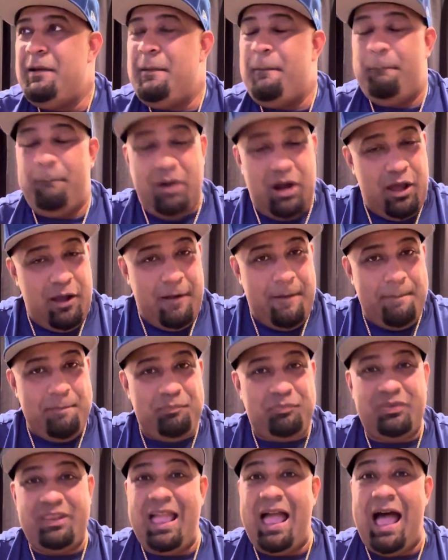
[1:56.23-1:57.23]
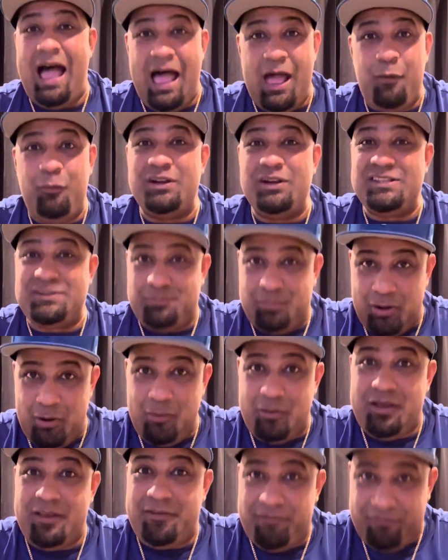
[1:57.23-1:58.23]
Bruh, I was
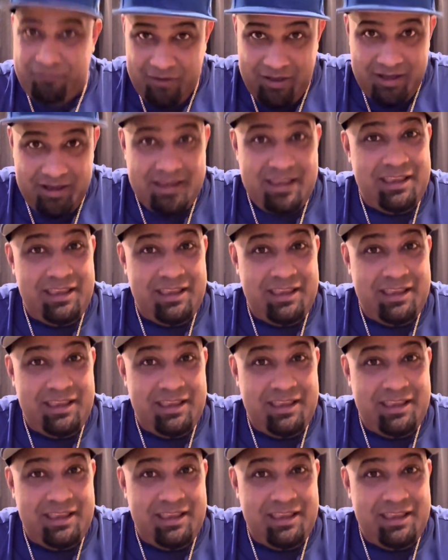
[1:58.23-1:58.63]
broke as fuck.